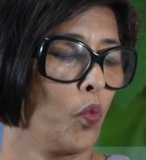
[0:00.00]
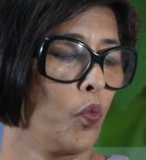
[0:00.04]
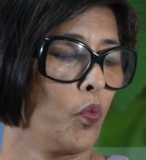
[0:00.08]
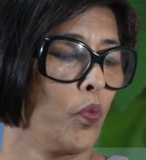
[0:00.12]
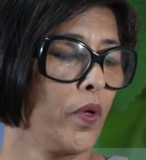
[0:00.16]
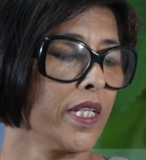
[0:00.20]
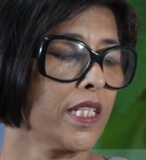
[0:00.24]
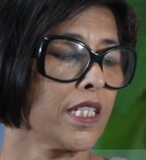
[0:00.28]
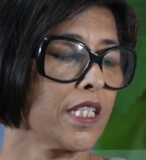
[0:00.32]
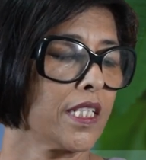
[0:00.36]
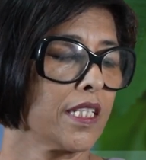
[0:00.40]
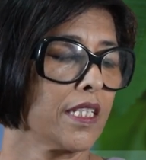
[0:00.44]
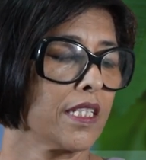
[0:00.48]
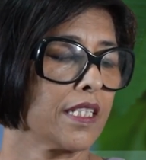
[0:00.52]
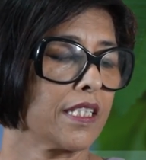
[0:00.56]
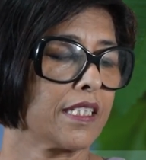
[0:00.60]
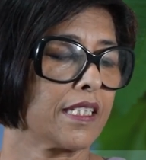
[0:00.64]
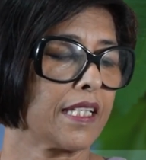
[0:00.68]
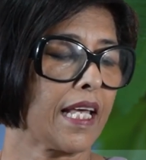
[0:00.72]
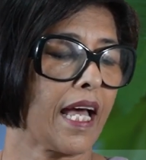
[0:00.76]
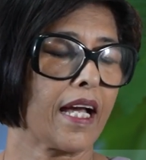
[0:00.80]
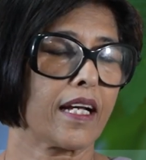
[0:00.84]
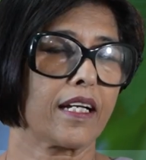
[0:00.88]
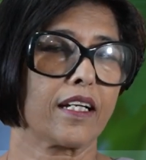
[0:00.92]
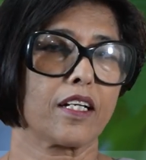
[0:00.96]
Which
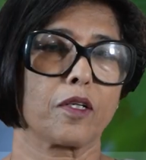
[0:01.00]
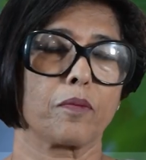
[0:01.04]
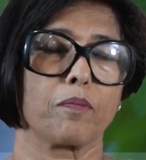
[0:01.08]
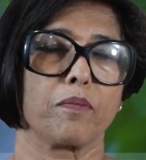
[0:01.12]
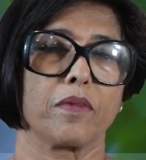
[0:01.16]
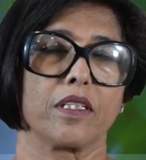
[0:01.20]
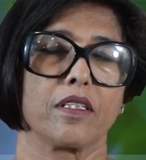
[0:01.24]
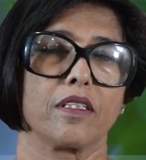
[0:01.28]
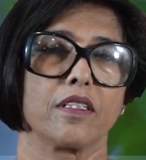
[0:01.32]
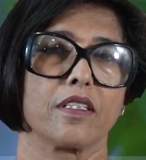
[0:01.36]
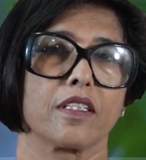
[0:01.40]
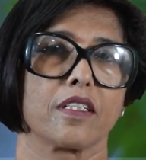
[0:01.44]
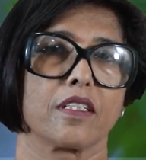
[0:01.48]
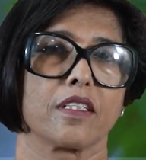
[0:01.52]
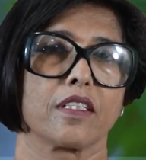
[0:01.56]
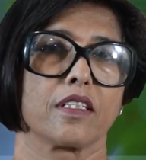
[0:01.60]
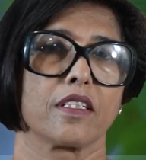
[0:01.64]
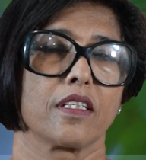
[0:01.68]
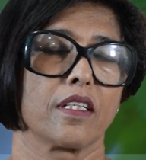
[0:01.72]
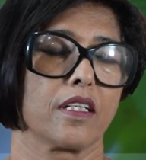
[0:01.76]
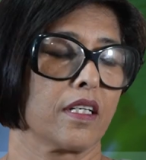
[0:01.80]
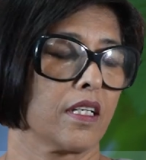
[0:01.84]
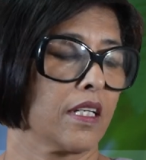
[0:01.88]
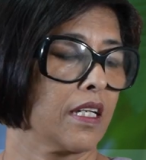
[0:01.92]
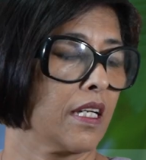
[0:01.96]
sacrament
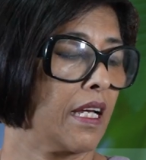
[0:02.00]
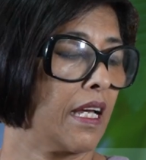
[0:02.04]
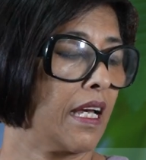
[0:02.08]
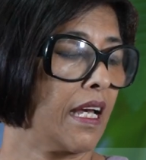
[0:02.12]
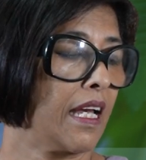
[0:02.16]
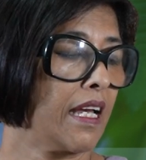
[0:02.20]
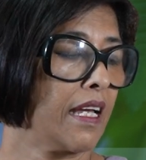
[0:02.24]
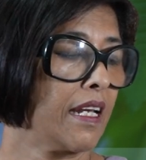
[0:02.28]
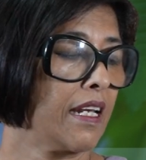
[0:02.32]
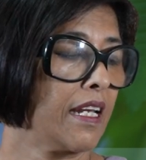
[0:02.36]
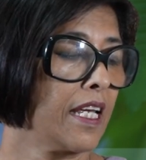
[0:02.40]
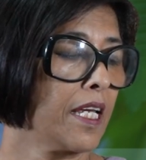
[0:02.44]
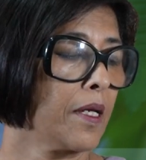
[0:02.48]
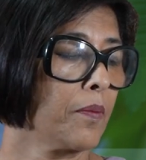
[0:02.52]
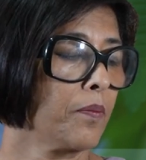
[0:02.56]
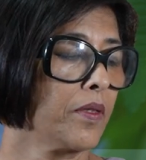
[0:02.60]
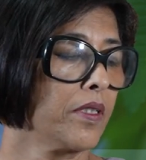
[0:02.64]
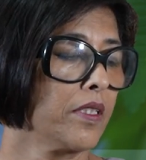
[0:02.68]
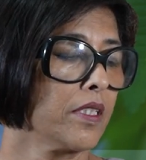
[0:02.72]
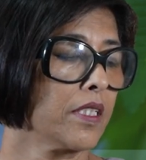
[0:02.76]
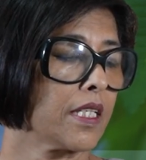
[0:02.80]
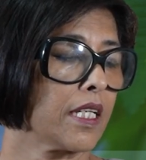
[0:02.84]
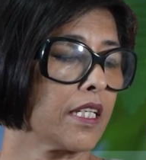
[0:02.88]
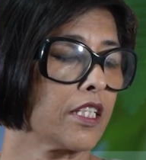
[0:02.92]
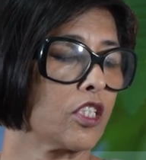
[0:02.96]

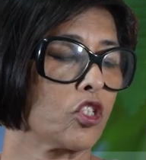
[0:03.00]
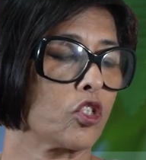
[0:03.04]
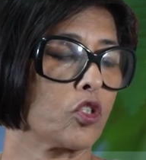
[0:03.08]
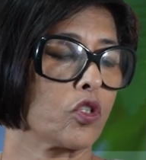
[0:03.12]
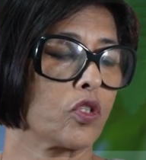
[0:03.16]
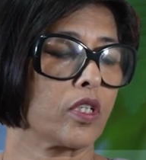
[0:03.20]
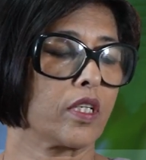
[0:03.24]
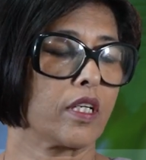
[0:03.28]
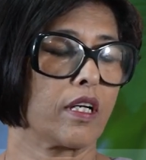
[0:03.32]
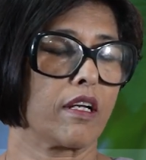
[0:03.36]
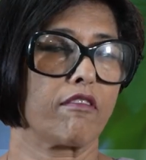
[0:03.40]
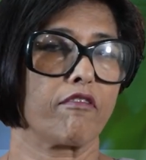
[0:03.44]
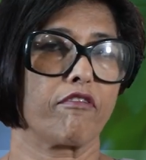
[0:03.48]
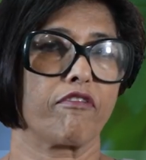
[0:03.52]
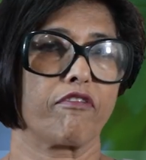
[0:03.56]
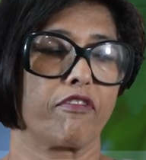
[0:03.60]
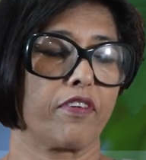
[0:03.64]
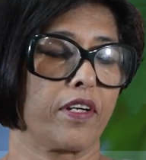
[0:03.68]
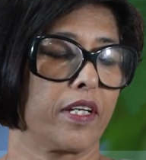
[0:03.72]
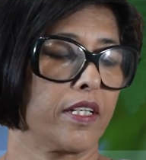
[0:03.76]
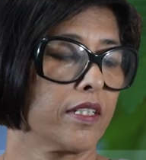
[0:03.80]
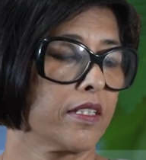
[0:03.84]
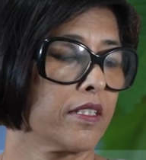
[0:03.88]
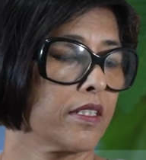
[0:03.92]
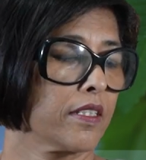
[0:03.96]
enables us to
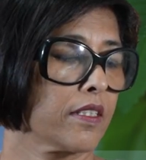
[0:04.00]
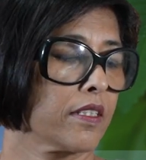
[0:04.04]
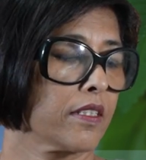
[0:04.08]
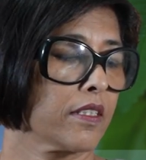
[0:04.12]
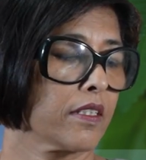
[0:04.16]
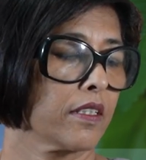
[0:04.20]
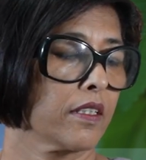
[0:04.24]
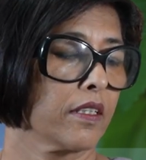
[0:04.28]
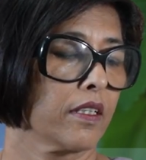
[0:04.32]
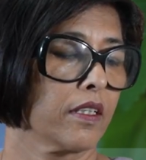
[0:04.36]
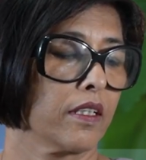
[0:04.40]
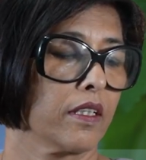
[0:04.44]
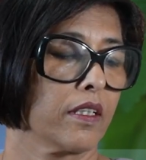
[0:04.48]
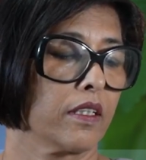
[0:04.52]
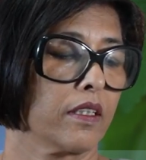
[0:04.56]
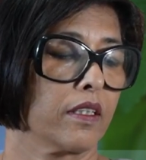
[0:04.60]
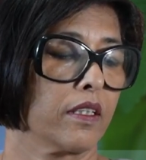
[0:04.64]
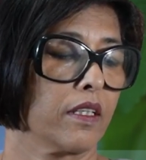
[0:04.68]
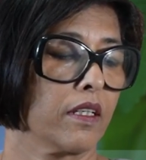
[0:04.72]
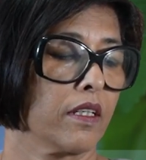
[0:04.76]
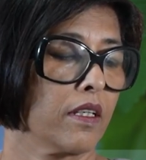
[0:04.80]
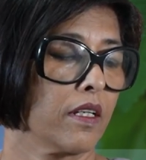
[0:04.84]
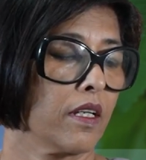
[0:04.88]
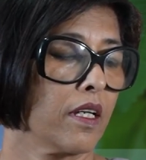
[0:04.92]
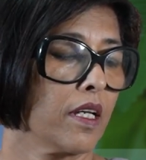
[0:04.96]
confess
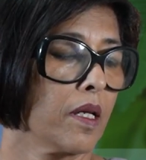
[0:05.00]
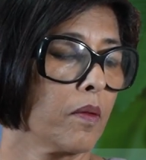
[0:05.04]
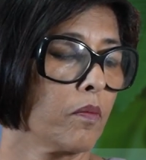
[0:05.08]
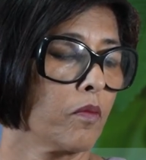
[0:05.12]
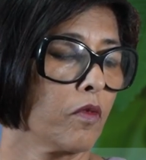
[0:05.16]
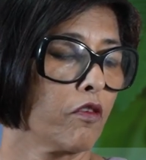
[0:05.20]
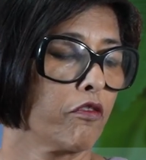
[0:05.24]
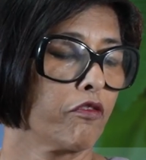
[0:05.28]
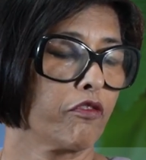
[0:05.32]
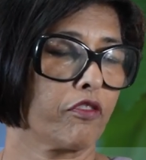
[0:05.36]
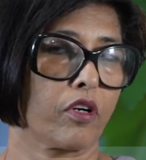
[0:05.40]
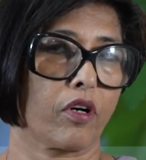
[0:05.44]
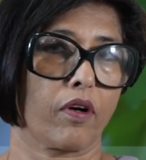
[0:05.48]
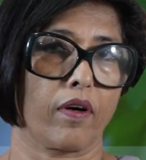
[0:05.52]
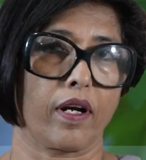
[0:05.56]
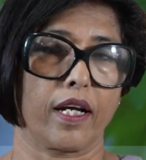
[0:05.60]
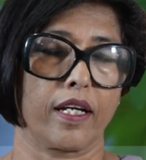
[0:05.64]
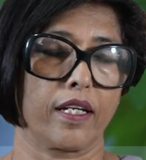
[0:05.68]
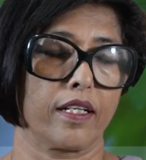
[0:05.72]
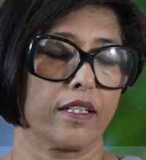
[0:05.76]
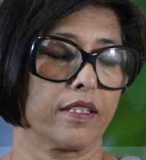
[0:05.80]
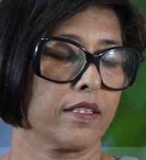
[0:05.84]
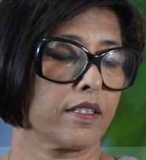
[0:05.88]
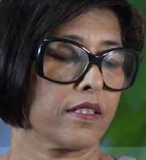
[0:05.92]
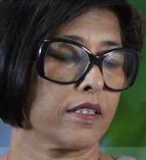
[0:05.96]
the name of
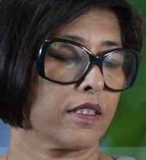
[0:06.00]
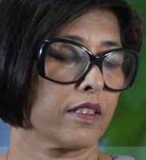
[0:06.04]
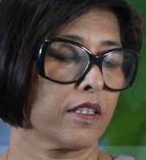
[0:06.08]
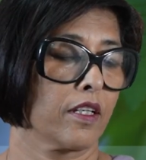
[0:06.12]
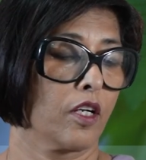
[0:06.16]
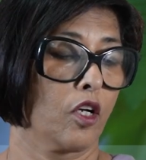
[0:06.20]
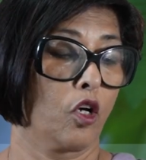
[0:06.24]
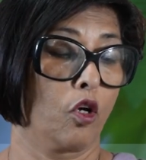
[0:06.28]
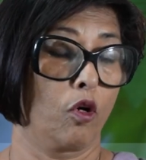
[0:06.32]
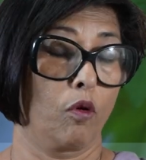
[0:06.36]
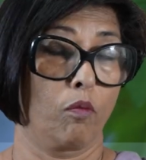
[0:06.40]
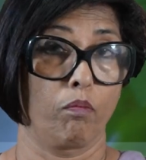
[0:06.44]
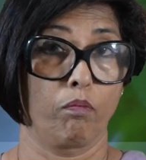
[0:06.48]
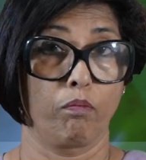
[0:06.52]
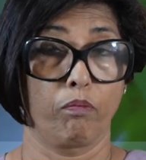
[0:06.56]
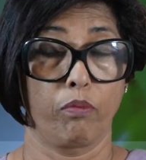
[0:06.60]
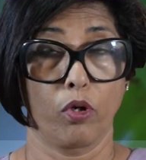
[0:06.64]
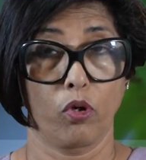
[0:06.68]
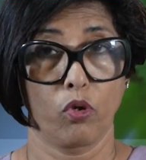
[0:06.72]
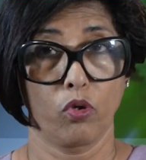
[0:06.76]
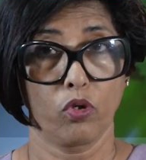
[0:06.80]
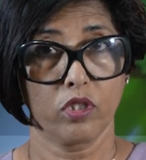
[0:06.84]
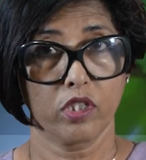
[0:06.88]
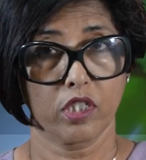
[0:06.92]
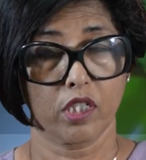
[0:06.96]
Christ
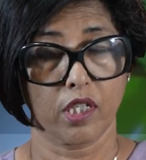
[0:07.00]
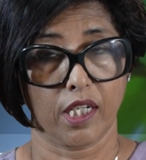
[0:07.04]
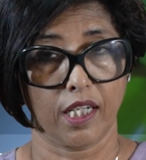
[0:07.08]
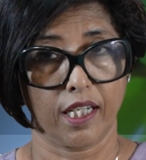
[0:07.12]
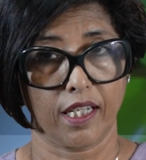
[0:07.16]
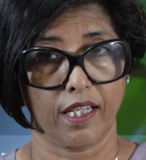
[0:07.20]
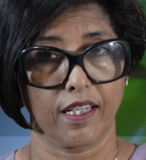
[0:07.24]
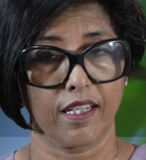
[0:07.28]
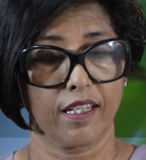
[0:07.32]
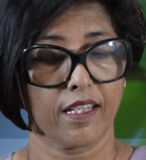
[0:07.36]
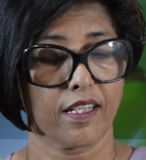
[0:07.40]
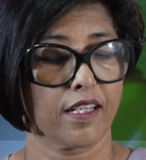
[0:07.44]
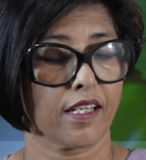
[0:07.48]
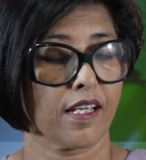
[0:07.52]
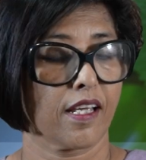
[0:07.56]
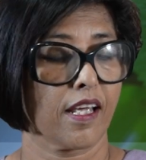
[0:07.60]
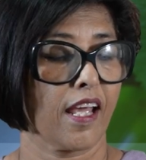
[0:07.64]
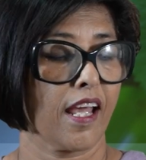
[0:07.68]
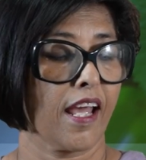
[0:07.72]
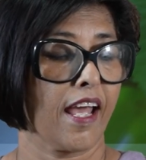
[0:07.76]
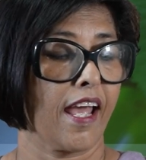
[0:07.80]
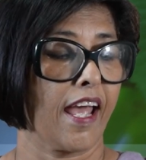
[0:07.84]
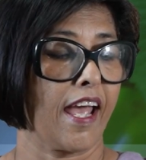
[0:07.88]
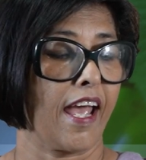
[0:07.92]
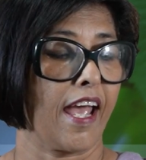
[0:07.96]
boldly
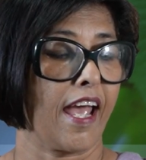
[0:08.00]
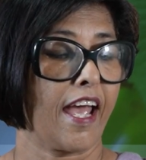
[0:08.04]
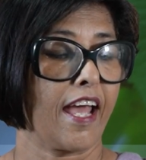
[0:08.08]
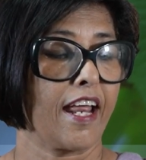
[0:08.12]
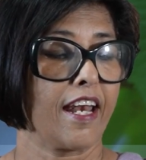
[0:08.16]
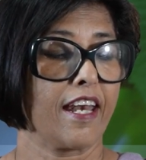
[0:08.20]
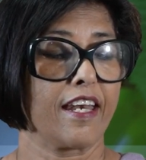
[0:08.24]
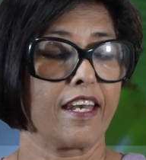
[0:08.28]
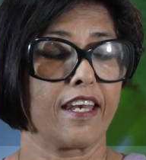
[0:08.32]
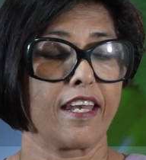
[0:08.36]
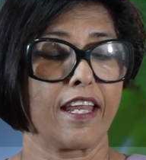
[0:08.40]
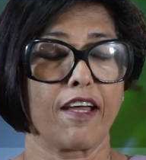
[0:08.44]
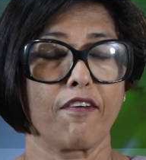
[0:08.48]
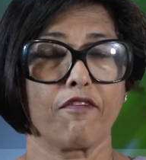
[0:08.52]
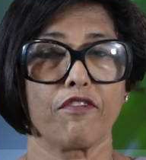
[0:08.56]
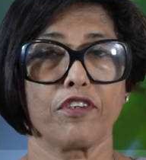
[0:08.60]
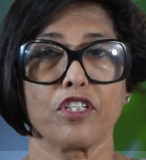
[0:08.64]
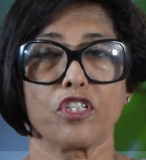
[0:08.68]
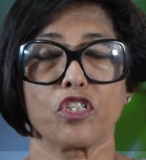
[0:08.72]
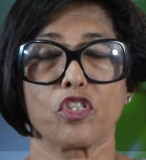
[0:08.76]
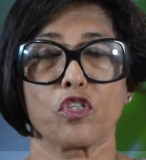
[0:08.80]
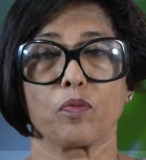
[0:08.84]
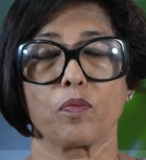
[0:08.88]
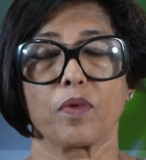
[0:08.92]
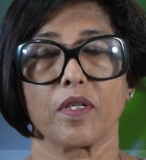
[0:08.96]
and
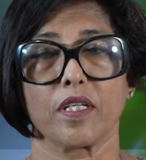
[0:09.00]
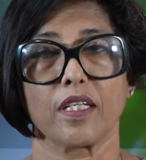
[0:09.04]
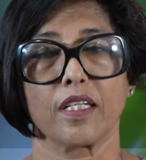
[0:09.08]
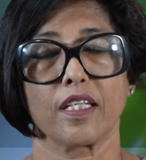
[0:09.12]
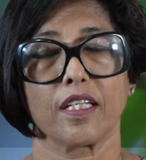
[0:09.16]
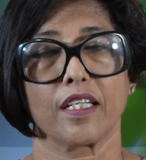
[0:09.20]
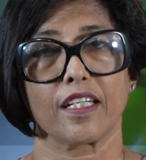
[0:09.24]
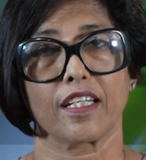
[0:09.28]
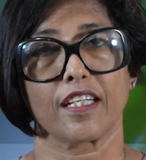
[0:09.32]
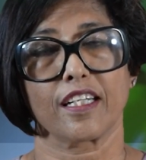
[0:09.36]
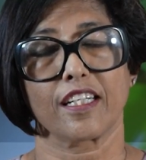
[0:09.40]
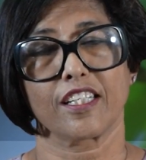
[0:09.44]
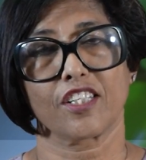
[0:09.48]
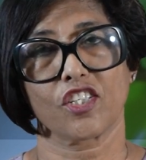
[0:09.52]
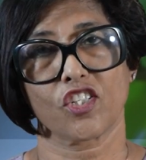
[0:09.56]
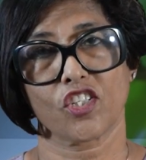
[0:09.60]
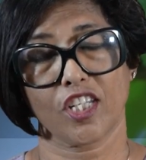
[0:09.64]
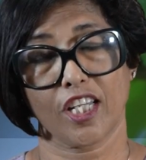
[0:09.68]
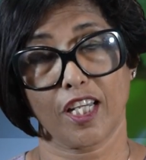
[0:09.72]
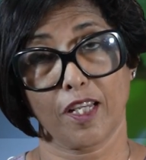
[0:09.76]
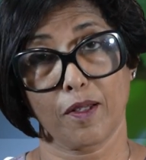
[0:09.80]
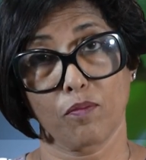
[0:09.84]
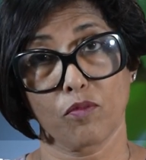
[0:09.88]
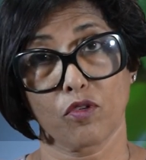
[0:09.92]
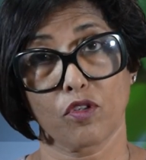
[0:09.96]
never to be
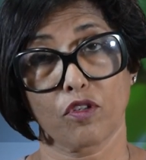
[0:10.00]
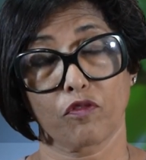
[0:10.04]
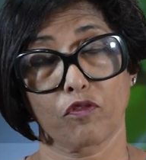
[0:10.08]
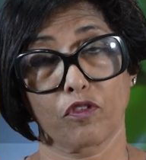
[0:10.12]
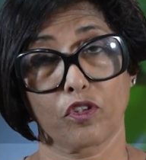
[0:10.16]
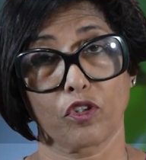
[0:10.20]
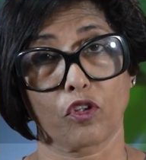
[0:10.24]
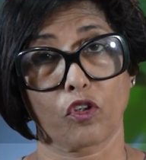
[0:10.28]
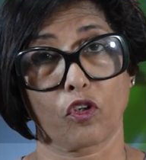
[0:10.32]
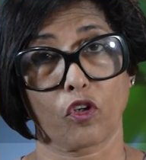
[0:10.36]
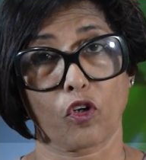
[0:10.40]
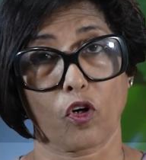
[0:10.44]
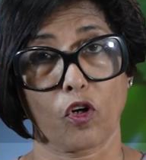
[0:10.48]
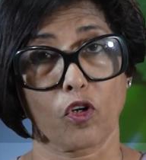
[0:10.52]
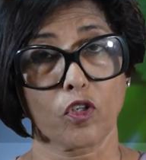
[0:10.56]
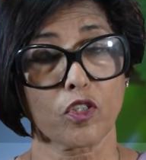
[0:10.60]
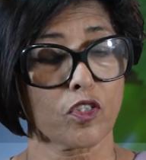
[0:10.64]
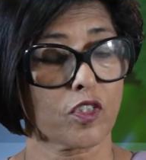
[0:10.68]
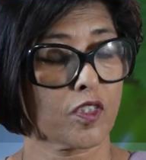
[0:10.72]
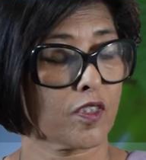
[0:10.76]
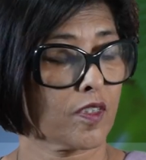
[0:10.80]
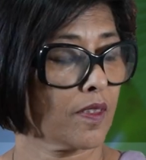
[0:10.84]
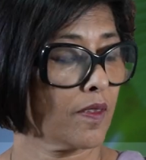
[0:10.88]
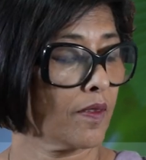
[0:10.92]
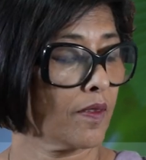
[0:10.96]
ashamed of the cross?